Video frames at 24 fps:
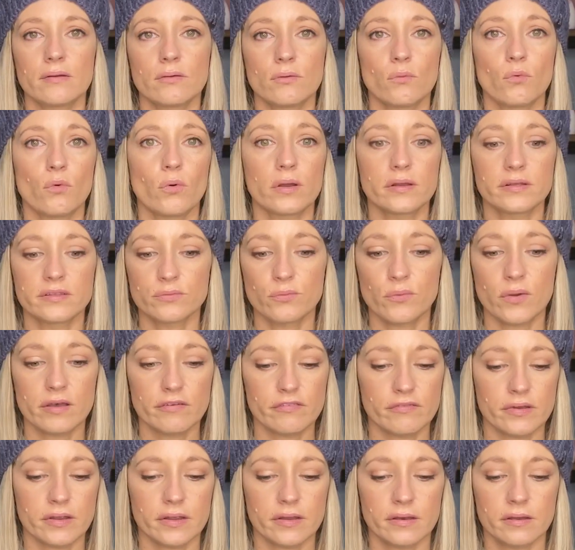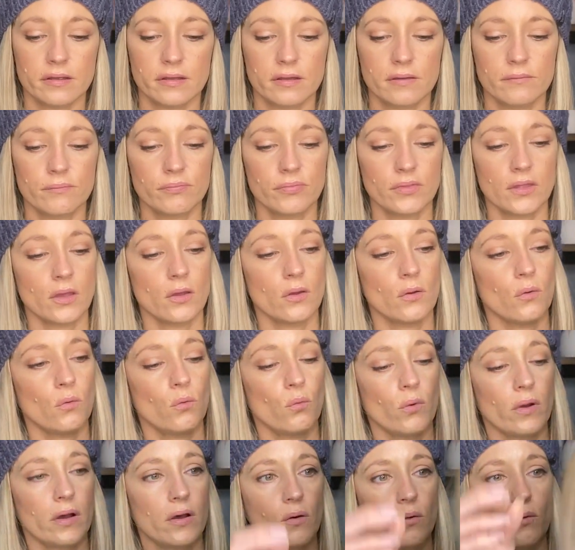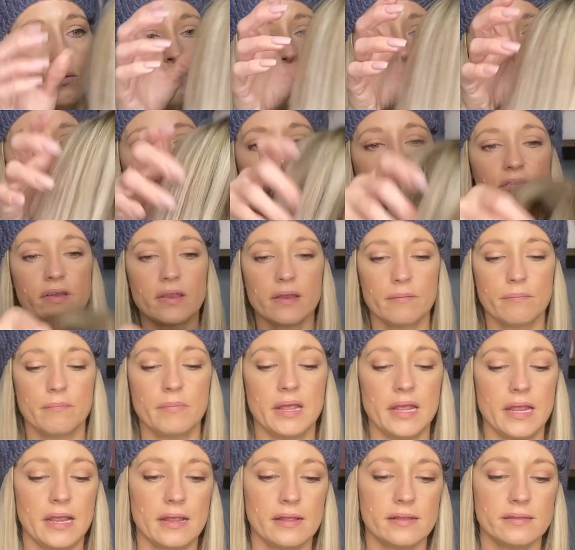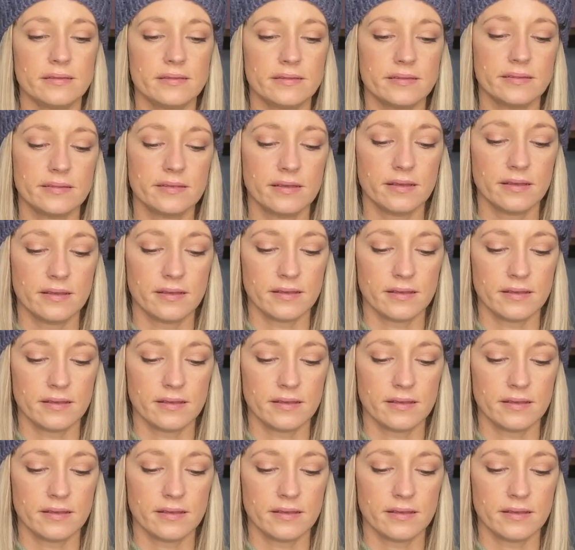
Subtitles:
what is wefted? Well, wefted means